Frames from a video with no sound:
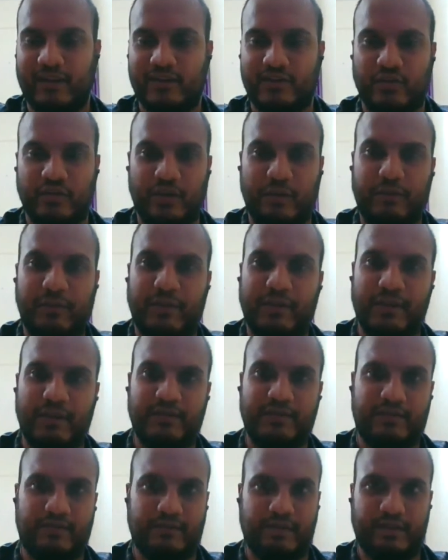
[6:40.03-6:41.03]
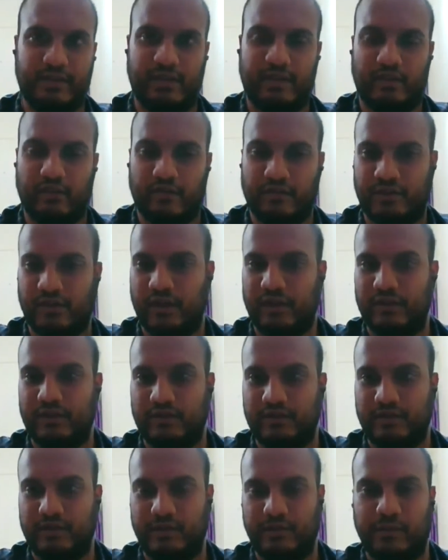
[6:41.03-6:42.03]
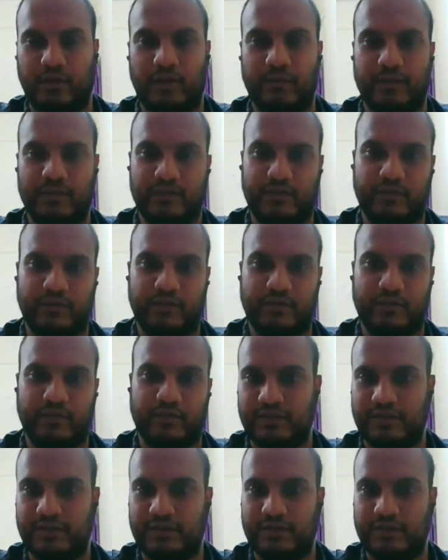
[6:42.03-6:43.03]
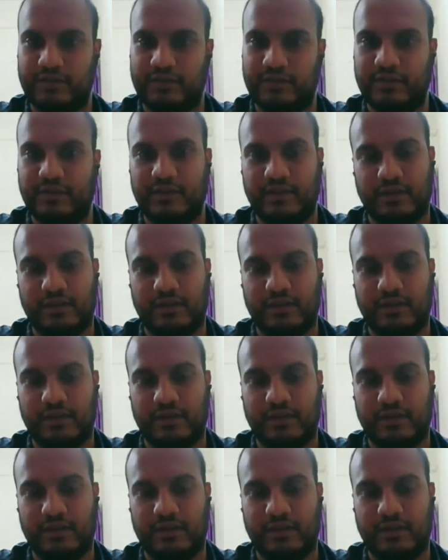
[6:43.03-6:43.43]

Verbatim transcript: no dependency with any of the other deployments of Thoth Station,